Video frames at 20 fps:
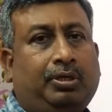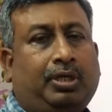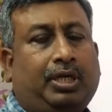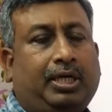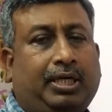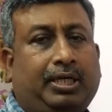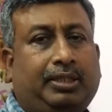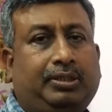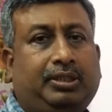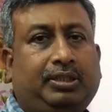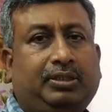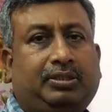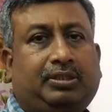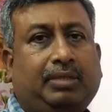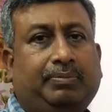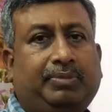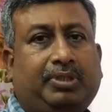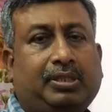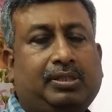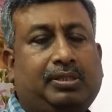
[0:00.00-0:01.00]
and these
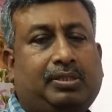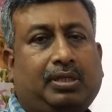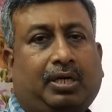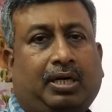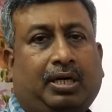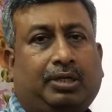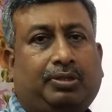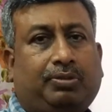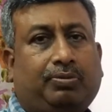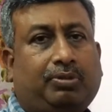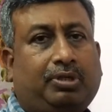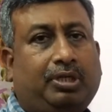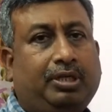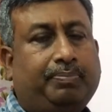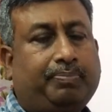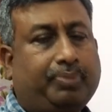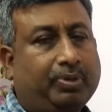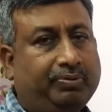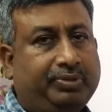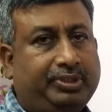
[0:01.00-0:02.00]
chemicals are totally
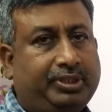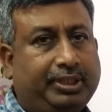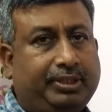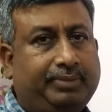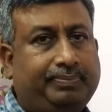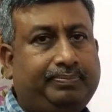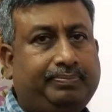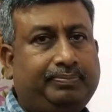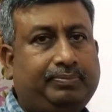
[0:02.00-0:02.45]
prohibited.